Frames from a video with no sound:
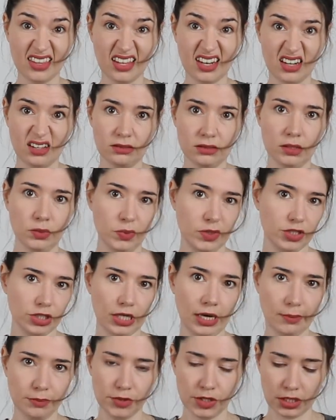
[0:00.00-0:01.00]
then I'll switch it
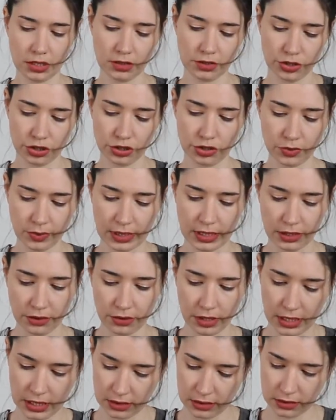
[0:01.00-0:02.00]
up to the 220
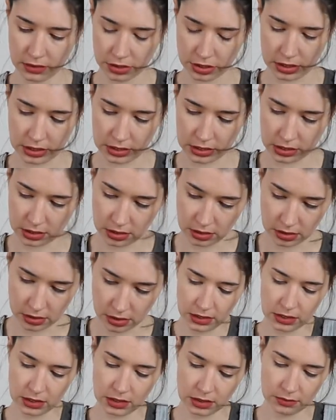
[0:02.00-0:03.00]
grit just to
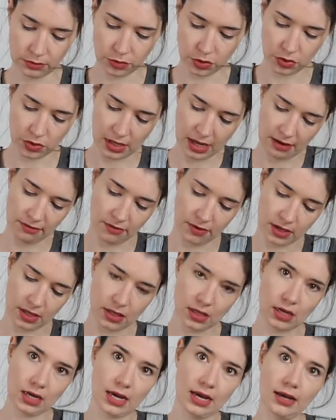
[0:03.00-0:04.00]
smooth
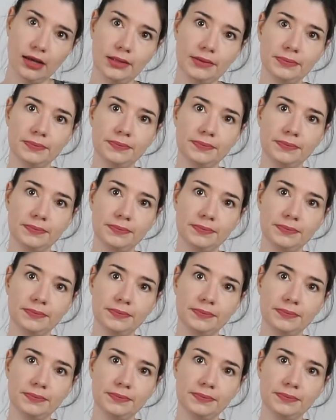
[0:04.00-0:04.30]
everything out.